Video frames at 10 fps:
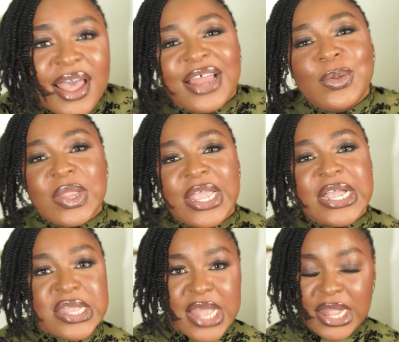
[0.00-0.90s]
I don't
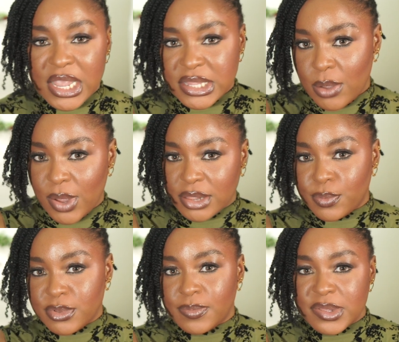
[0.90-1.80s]
think these are things that we are
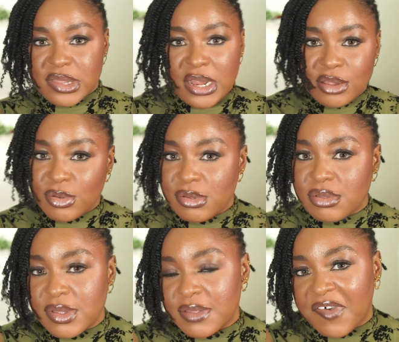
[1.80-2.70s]
supposed to be saying in
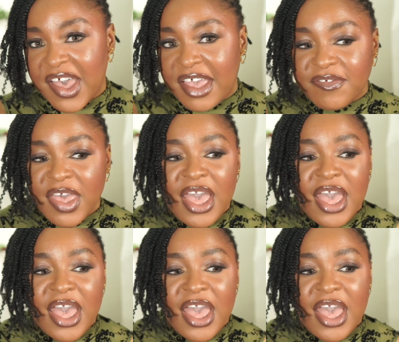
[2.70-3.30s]
2025.